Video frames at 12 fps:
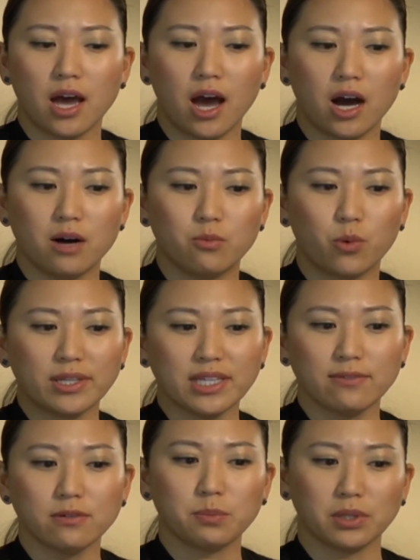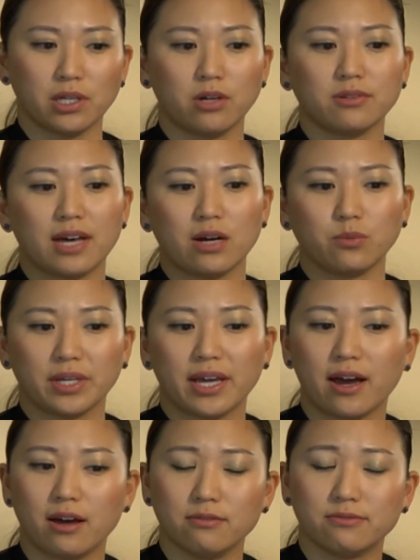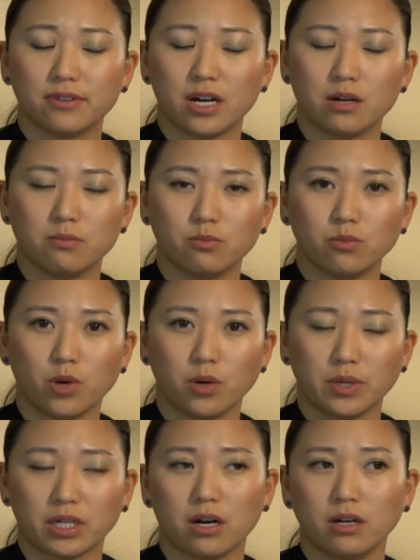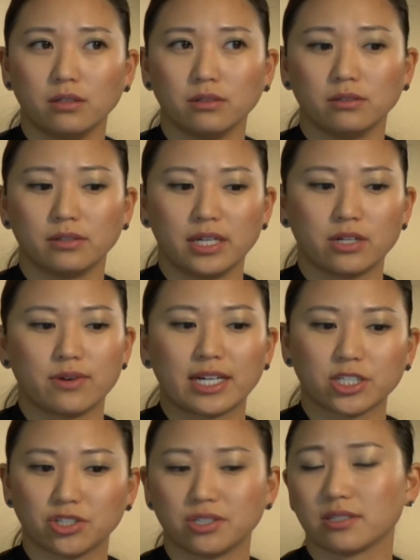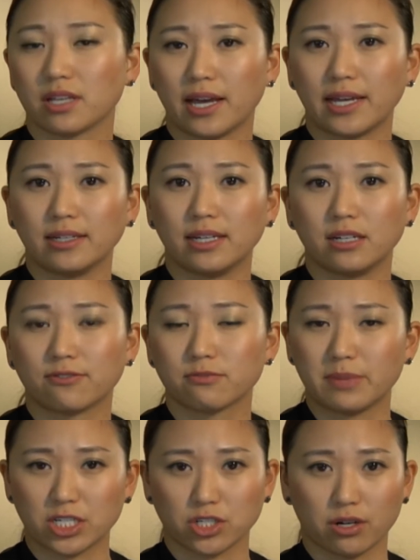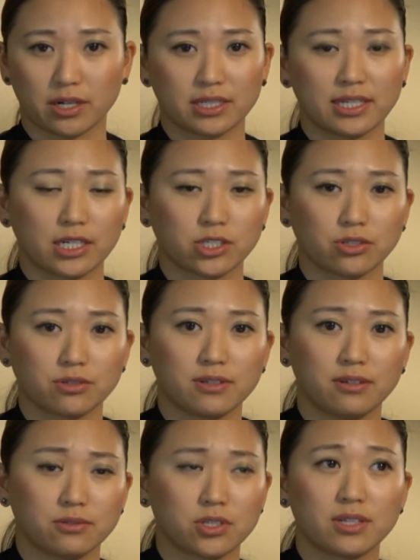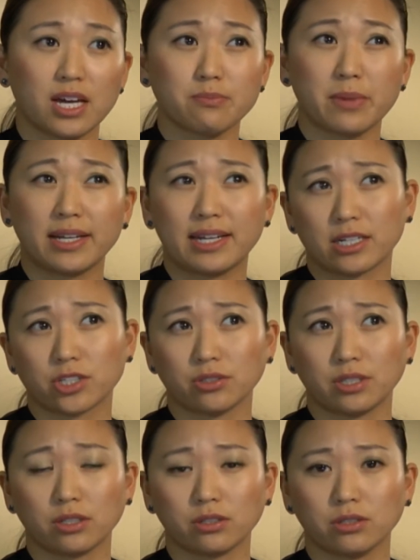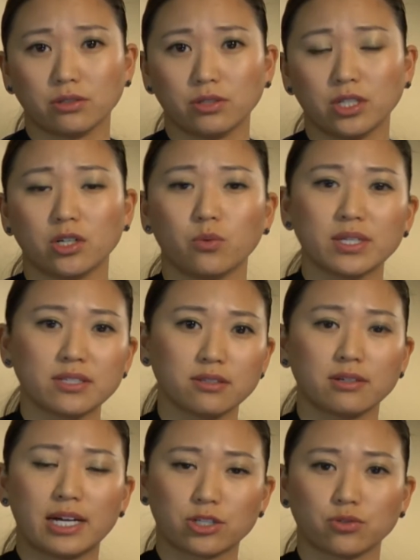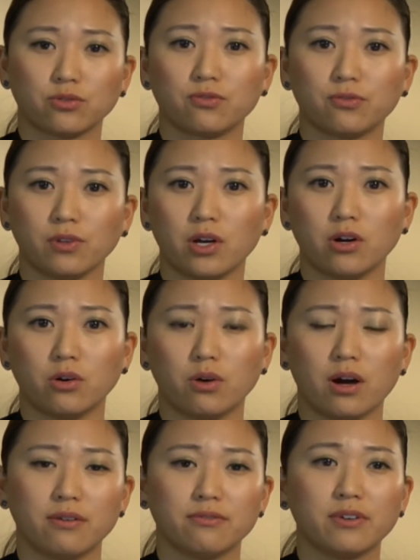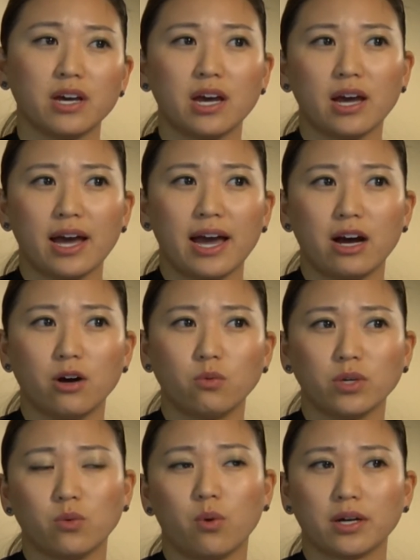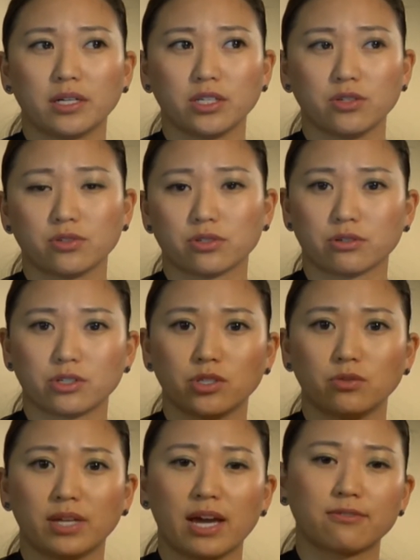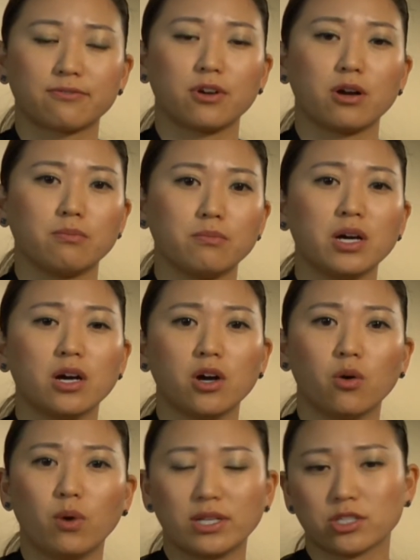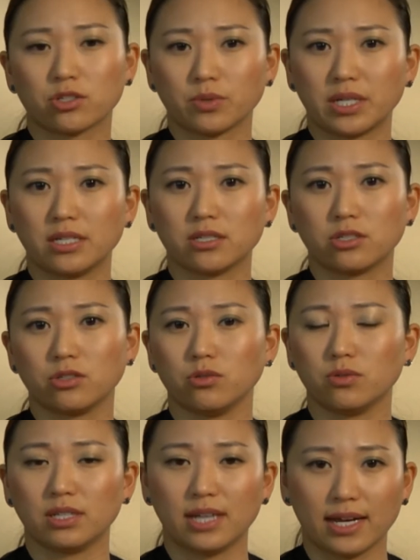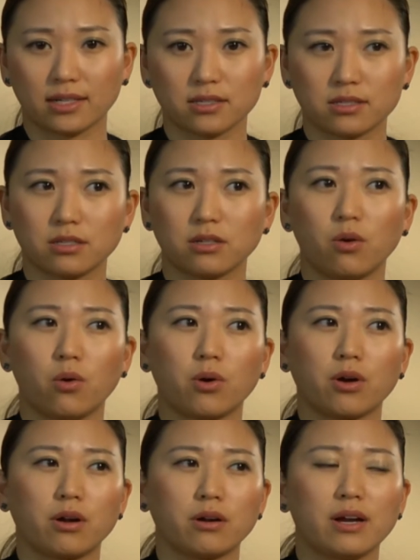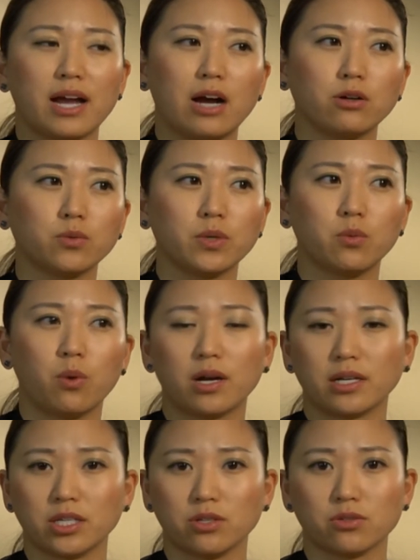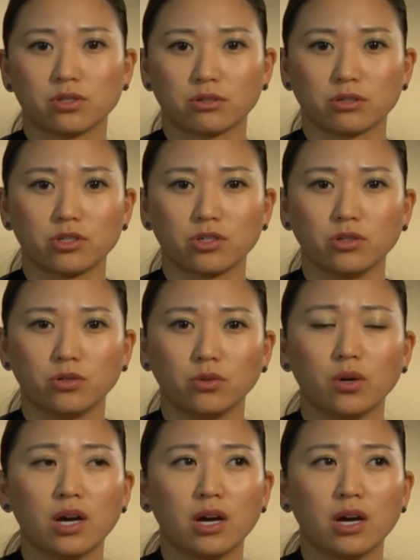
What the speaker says: One level below that, we have what we call interaction design and information architecture. So that might actually include, what's the actual flow of how we want a user to get from one screen to the next, or how do we want a user to